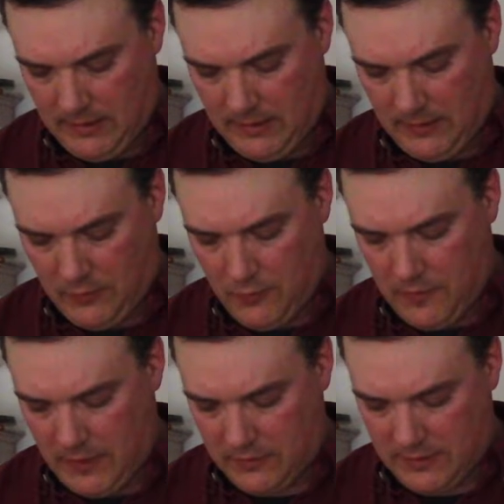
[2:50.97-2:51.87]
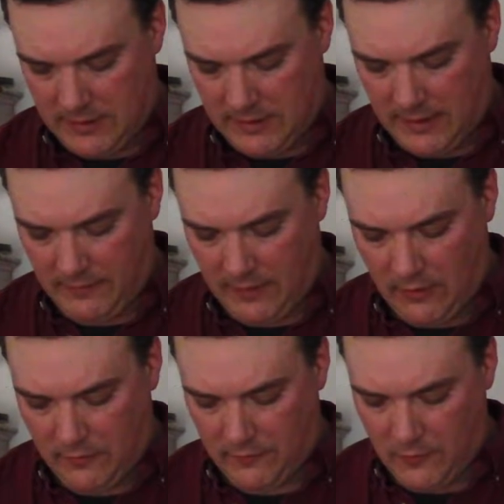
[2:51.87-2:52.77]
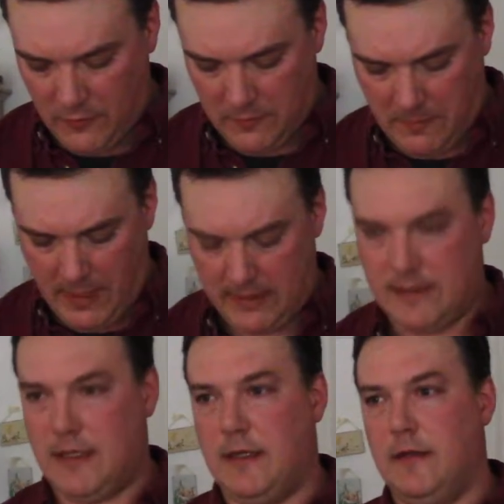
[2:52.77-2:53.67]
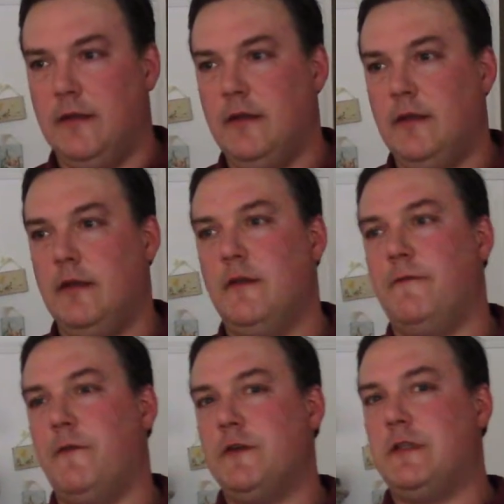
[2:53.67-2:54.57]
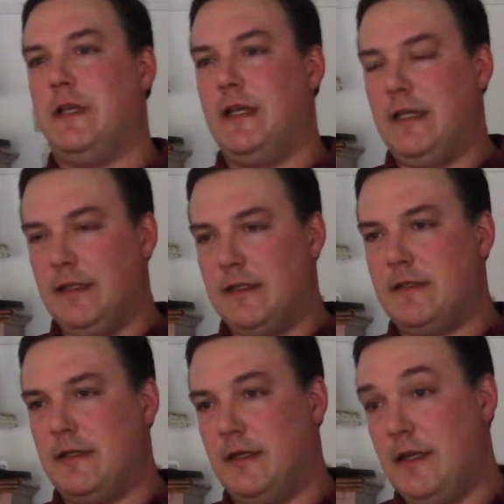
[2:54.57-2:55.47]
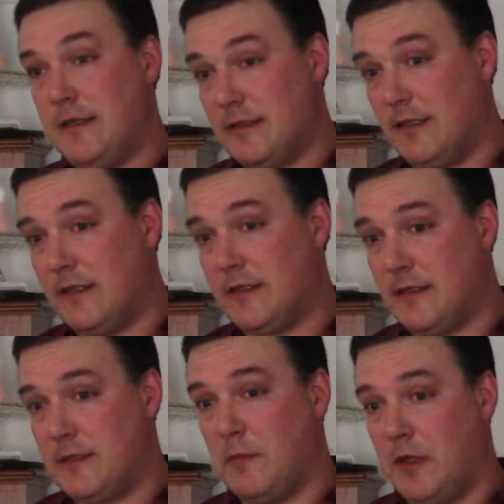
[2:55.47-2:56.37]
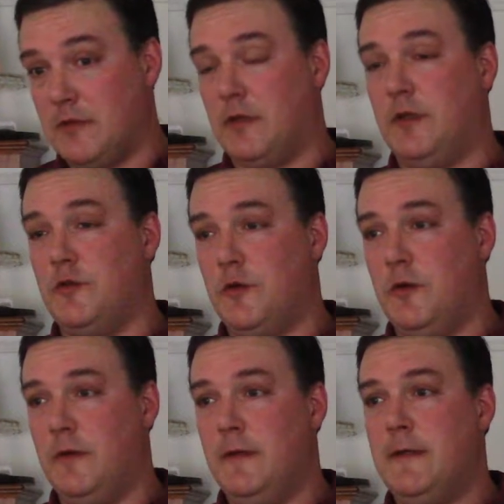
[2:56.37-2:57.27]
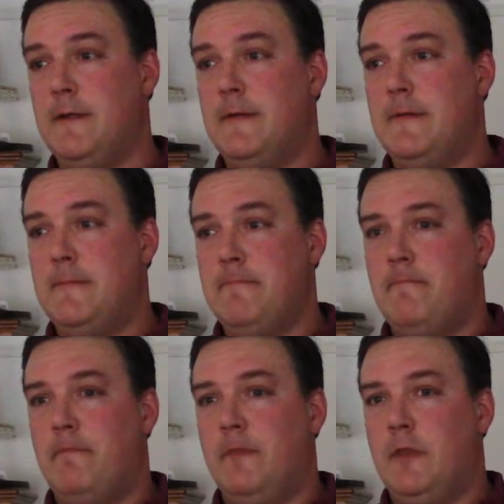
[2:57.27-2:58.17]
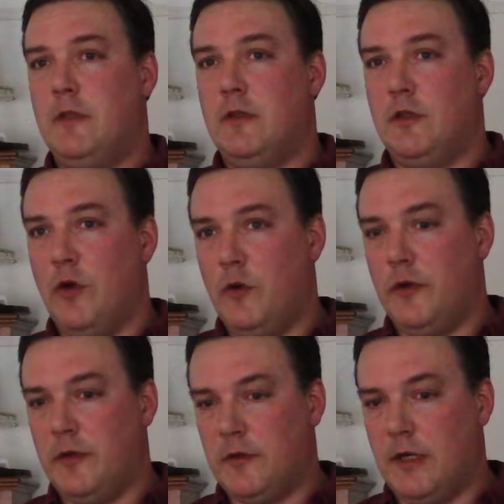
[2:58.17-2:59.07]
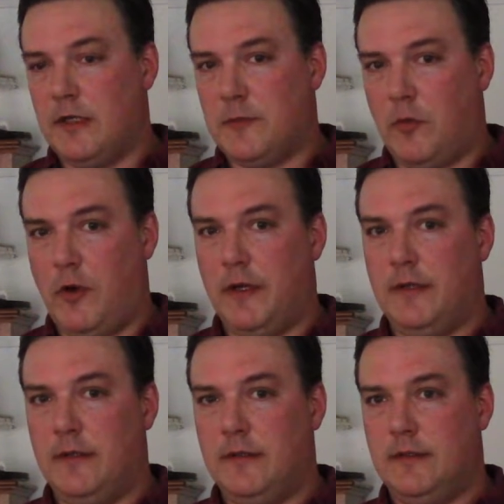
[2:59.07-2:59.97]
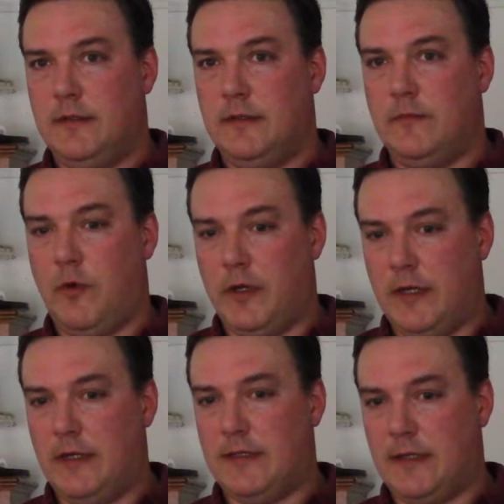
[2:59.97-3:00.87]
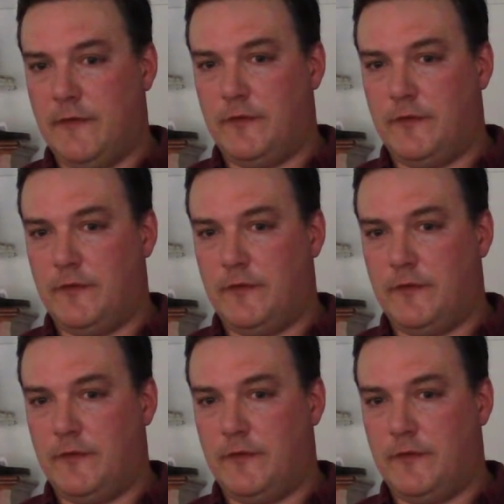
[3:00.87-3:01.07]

in 2007 Out of Doors magazine. The first thing he lists on his list is muzzle control. Know where your gun is pointed. Point it in a safe